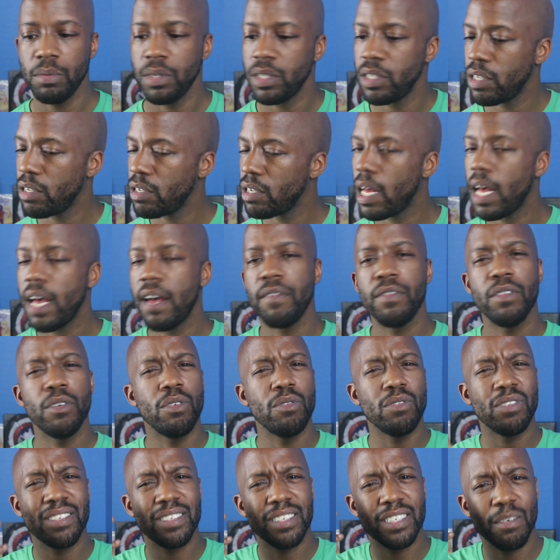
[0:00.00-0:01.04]
which could have
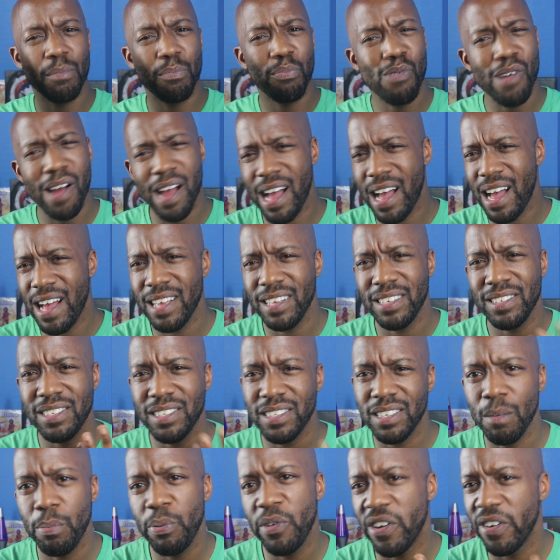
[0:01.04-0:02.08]
those
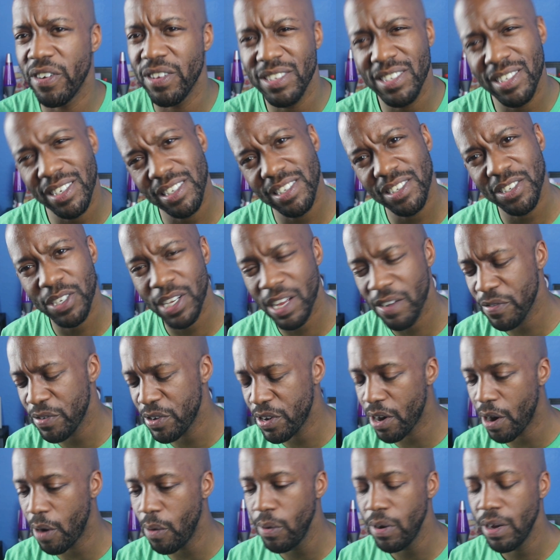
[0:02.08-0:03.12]
surprise appearances, you never
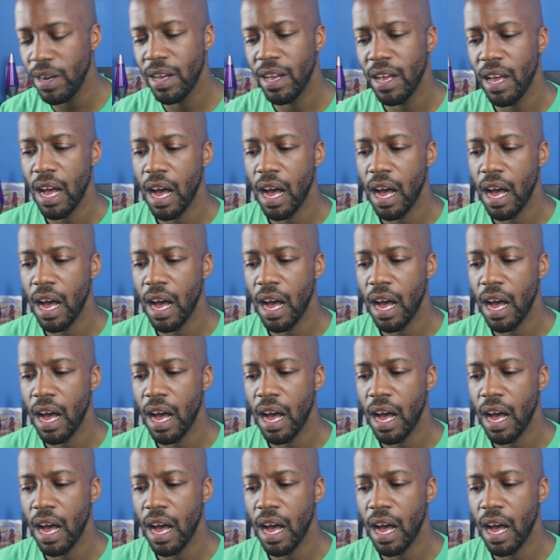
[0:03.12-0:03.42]
know.